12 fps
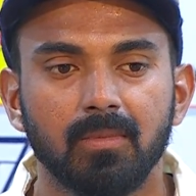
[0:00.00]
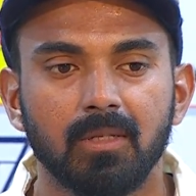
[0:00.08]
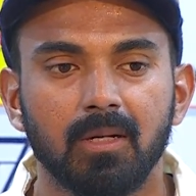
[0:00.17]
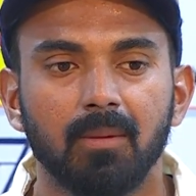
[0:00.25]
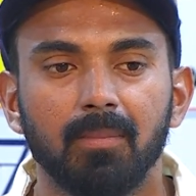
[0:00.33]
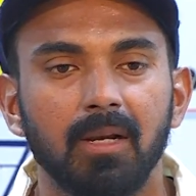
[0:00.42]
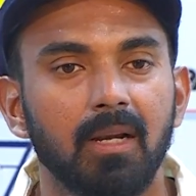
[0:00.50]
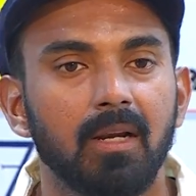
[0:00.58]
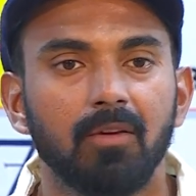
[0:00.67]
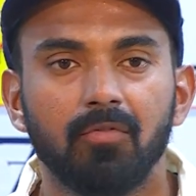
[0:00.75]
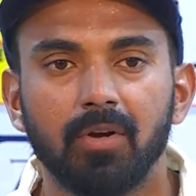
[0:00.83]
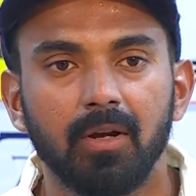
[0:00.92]
a completely
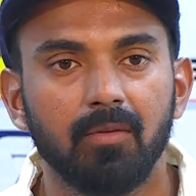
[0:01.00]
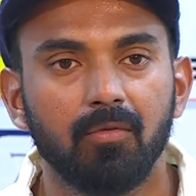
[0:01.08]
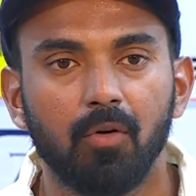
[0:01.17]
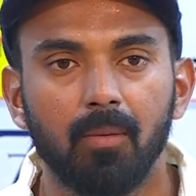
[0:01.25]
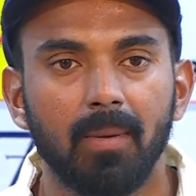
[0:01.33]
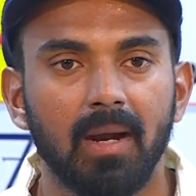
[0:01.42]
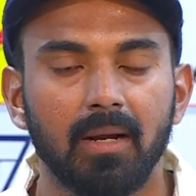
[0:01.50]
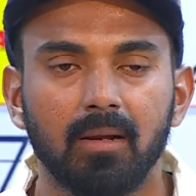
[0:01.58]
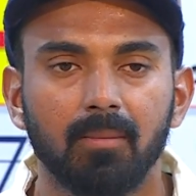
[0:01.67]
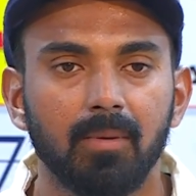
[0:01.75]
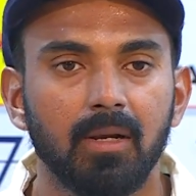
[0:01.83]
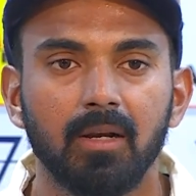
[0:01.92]
different format,
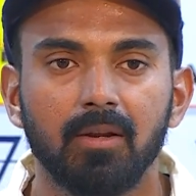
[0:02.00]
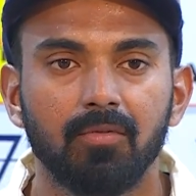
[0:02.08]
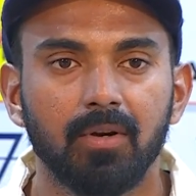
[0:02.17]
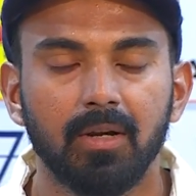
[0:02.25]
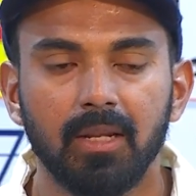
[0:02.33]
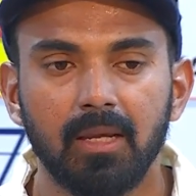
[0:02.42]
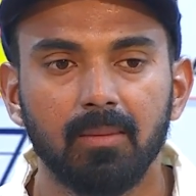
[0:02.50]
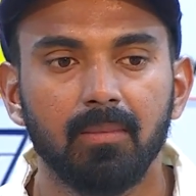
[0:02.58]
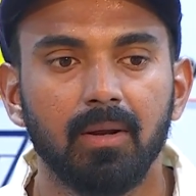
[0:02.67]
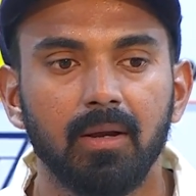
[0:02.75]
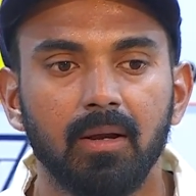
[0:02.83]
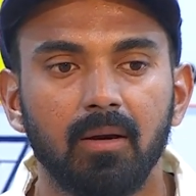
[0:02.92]
completely different team,
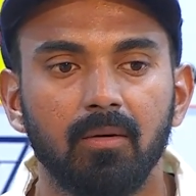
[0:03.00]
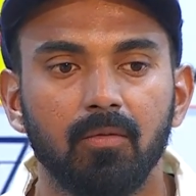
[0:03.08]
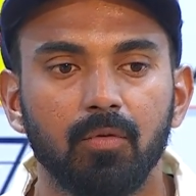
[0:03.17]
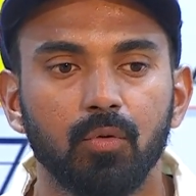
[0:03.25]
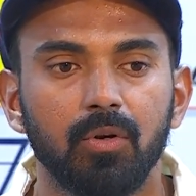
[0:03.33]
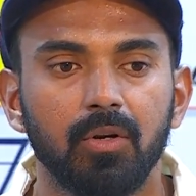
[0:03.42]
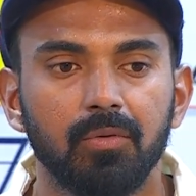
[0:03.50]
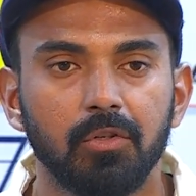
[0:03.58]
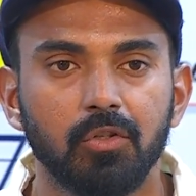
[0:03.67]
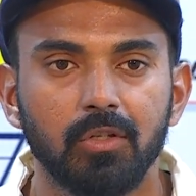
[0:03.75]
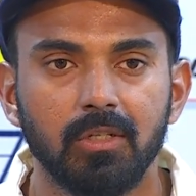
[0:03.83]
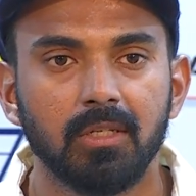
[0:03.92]
and a few
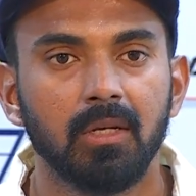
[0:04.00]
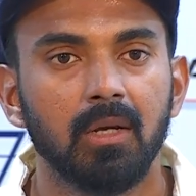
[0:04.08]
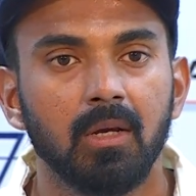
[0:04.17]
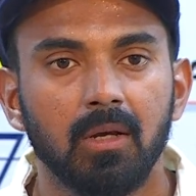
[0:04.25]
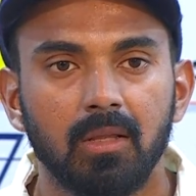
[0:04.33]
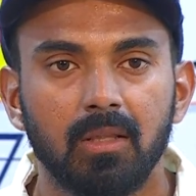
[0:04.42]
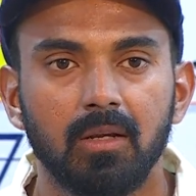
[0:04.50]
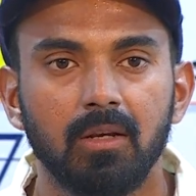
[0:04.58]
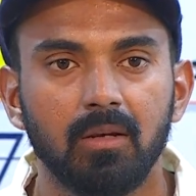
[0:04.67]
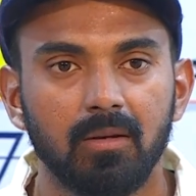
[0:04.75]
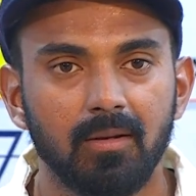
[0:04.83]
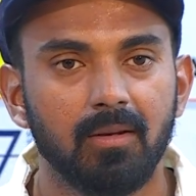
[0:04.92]
individuals, the
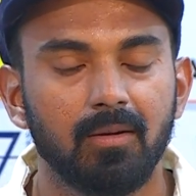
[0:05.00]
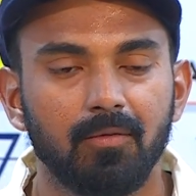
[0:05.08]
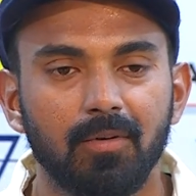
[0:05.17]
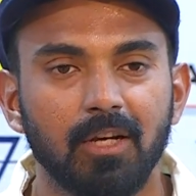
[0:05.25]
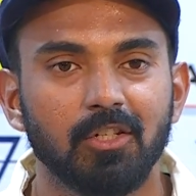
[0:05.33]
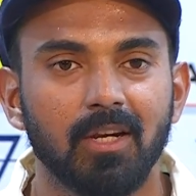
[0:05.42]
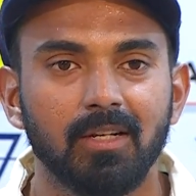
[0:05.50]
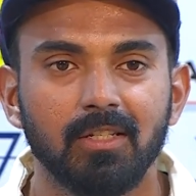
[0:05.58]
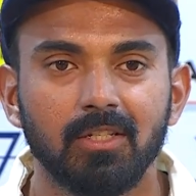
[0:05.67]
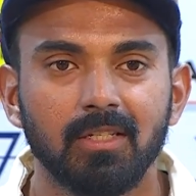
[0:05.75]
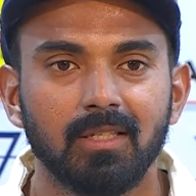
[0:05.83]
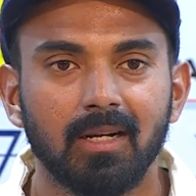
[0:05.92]
fresh
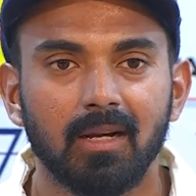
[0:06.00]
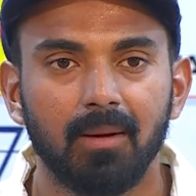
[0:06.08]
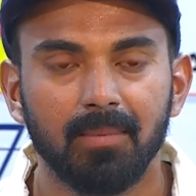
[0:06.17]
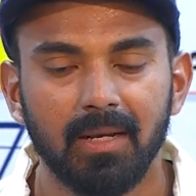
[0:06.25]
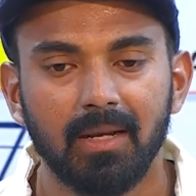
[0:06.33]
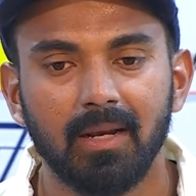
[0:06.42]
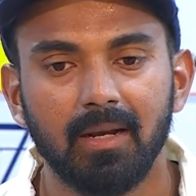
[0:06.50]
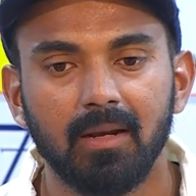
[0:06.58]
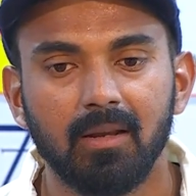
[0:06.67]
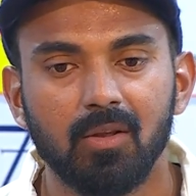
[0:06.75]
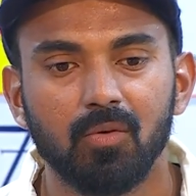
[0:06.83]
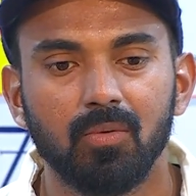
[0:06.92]
energies that come in,
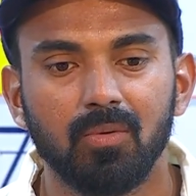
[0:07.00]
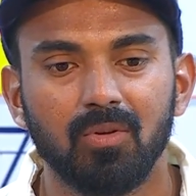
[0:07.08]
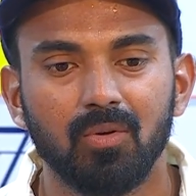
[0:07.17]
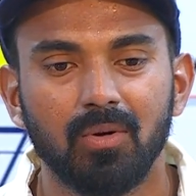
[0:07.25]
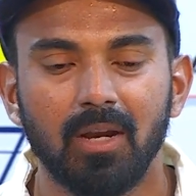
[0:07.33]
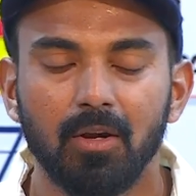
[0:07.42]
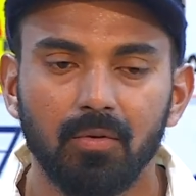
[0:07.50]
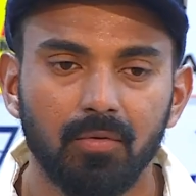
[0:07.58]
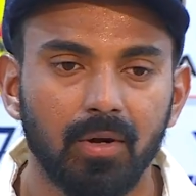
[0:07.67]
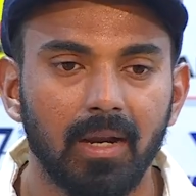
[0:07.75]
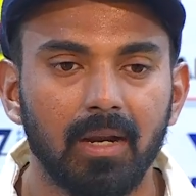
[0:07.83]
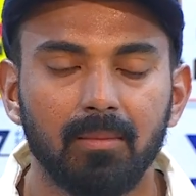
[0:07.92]
and you tend to
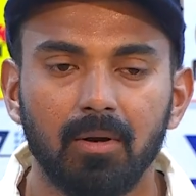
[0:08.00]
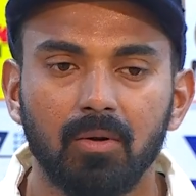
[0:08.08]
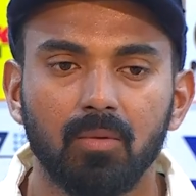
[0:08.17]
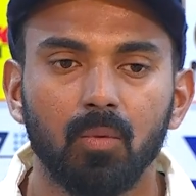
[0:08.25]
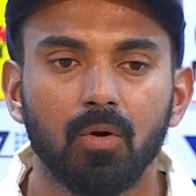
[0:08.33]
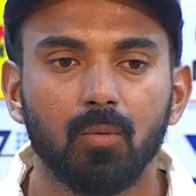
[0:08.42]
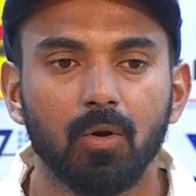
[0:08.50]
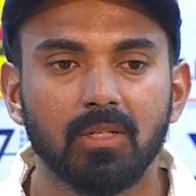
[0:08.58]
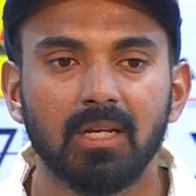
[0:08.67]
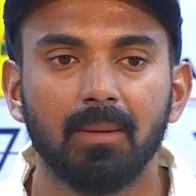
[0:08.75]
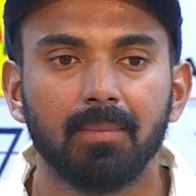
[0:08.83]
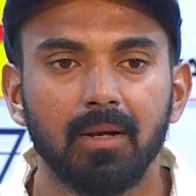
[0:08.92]
forget about
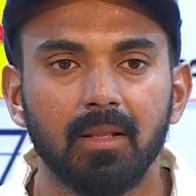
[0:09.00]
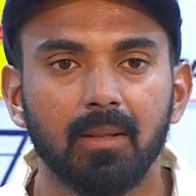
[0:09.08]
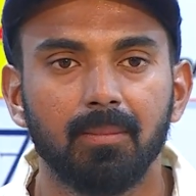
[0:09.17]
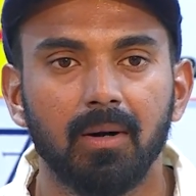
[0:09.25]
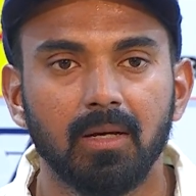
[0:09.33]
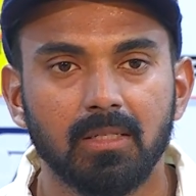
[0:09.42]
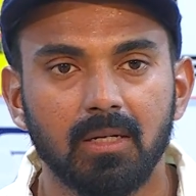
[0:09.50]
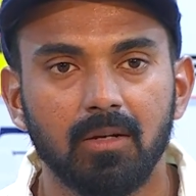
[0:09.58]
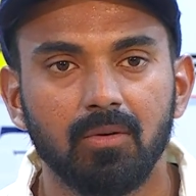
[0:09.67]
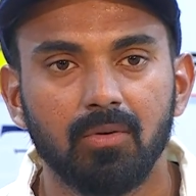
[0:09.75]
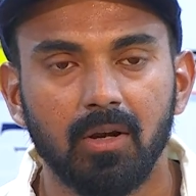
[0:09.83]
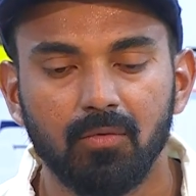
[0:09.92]
what's happened in the past, and
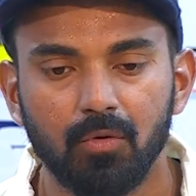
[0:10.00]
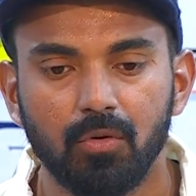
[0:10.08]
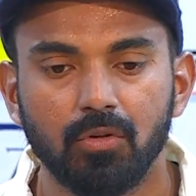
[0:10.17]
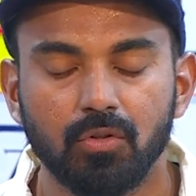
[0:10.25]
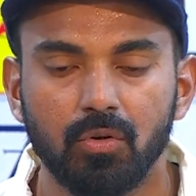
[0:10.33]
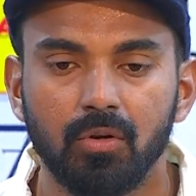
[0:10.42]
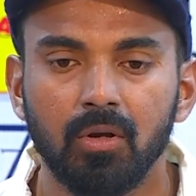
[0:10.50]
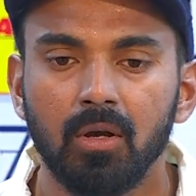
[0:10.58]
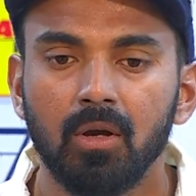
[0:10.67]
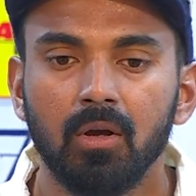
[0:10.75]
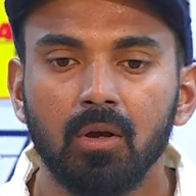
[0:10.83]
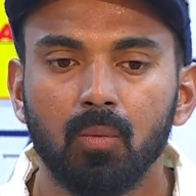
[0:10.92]
you try and focus on
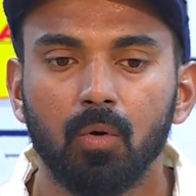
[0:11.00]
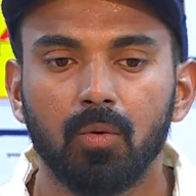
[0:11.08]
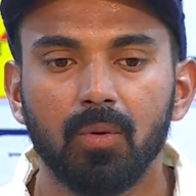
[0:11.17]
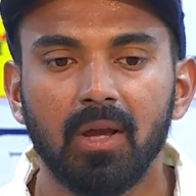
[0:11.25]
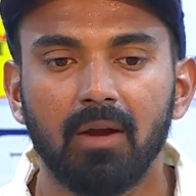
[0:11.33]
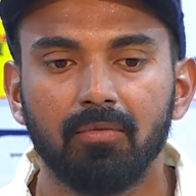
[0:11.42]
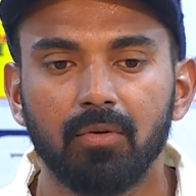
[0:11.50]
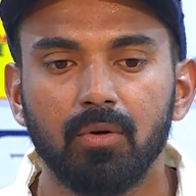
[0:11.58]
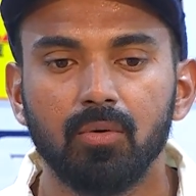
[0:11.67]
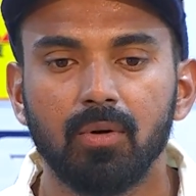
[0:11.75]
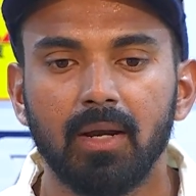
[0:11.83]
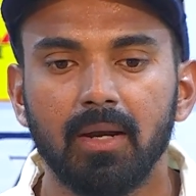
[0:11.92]
what we have to
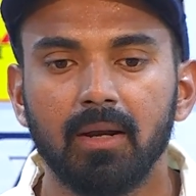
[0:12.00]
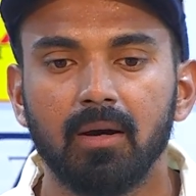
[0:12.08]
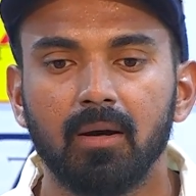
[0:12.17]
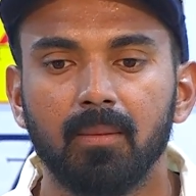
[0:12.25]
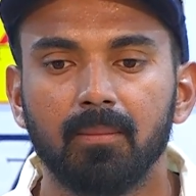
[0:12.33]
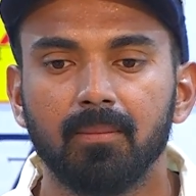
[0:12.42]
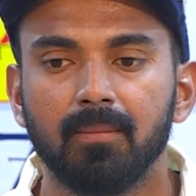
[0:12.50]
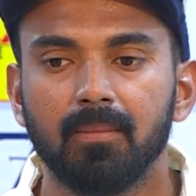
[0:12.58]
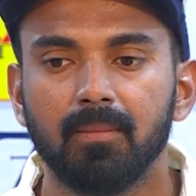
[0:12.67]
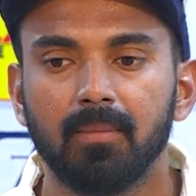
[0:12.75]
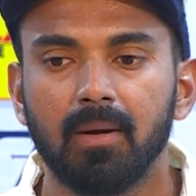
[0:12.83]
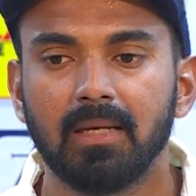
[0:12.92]
do. And
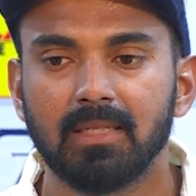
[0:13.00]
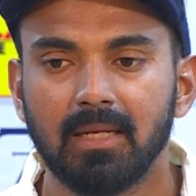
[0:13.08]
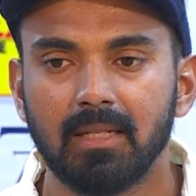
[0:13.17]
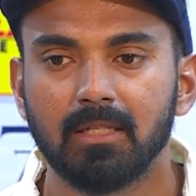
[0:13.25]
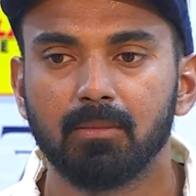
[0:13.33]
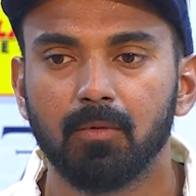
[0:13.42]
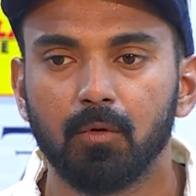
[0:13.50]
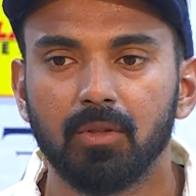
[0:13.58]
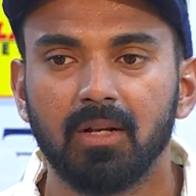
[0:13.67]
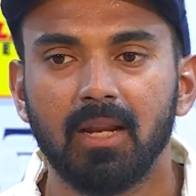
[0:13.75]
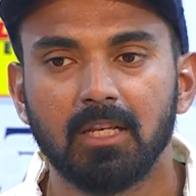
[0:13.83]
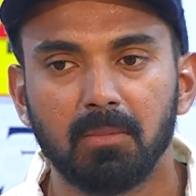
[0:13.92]
I said this before
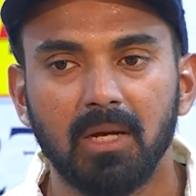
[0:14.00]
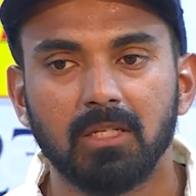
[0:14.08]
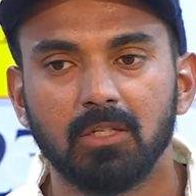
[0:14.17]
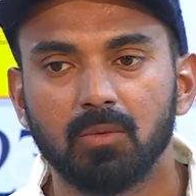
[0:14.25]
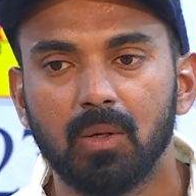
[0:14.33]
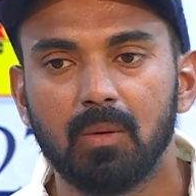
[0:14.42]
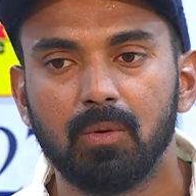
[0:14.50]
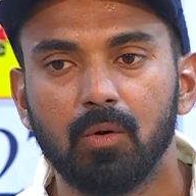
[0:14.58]
the test match as well,